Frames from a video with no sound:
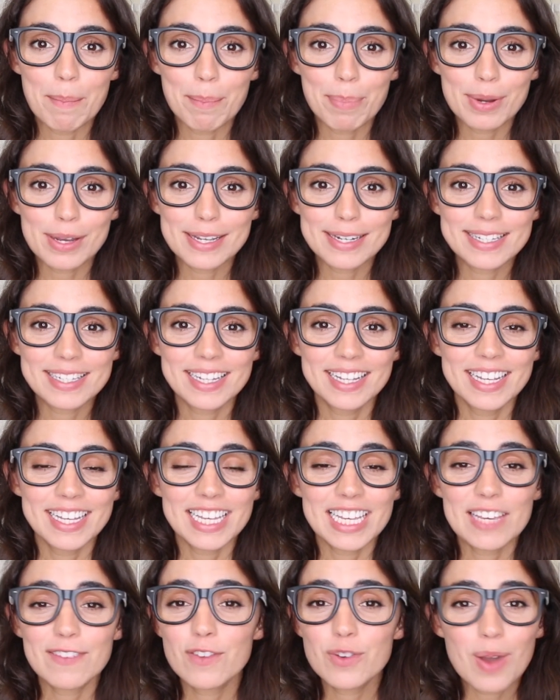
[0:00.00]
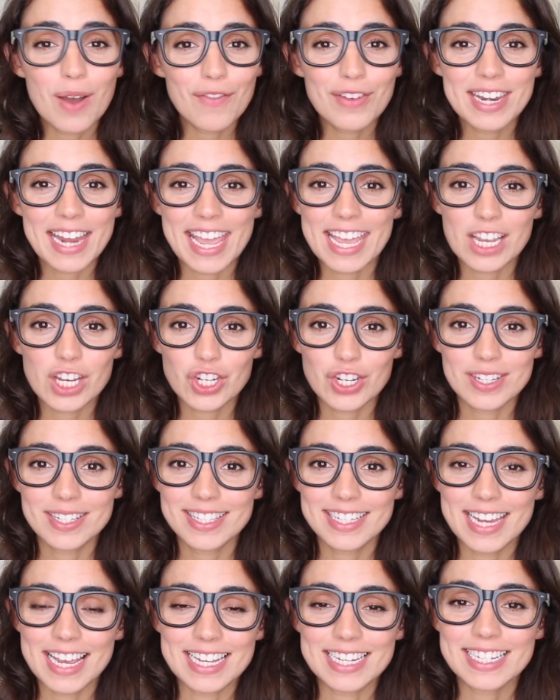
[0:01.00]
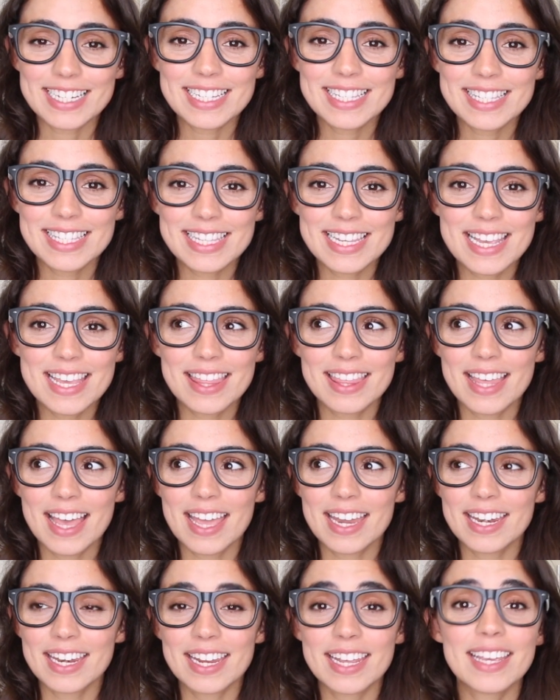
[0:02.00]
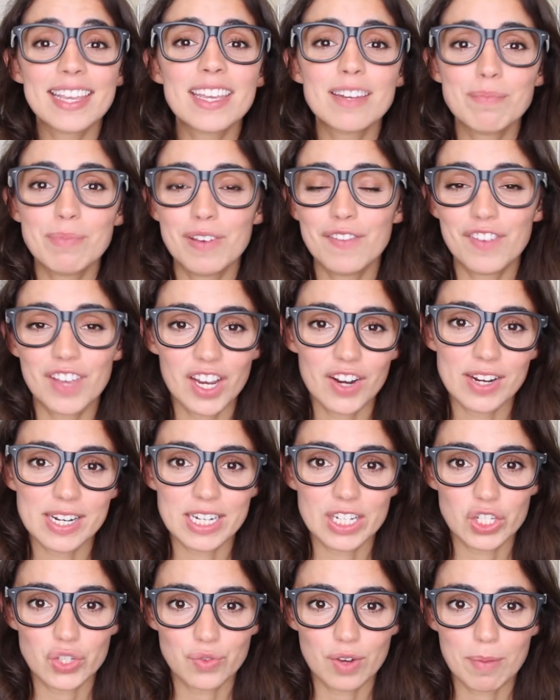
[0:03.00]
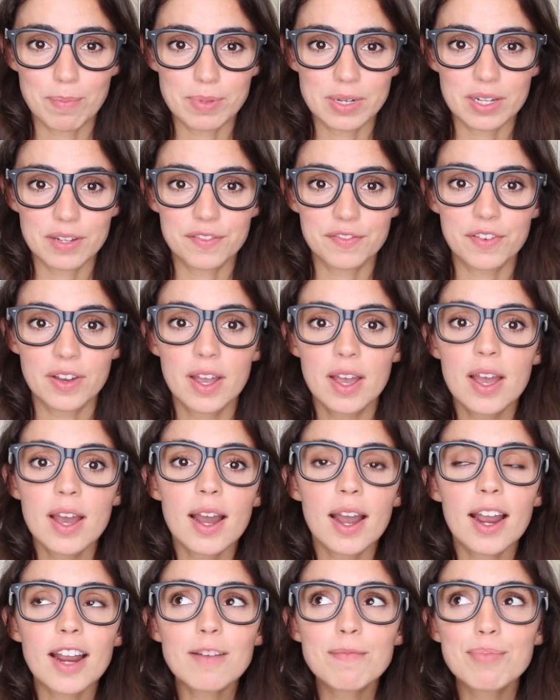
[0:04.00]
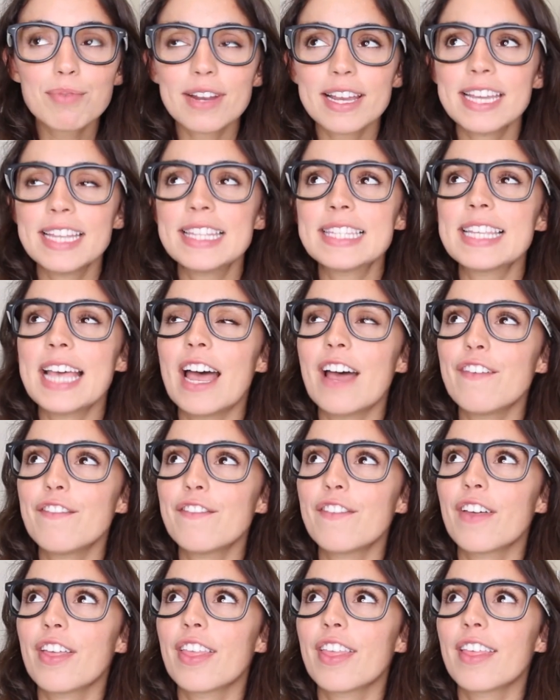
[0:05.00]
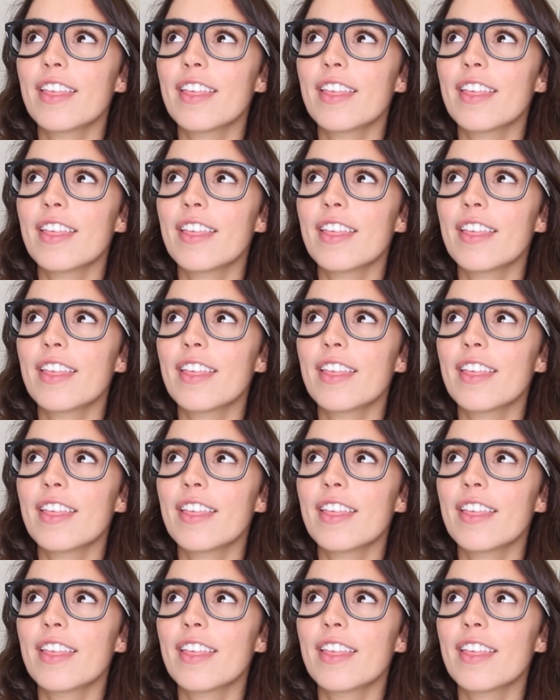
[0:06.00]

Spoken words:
But if you have an anxious tendency, then it can be very disruptive. Our brains have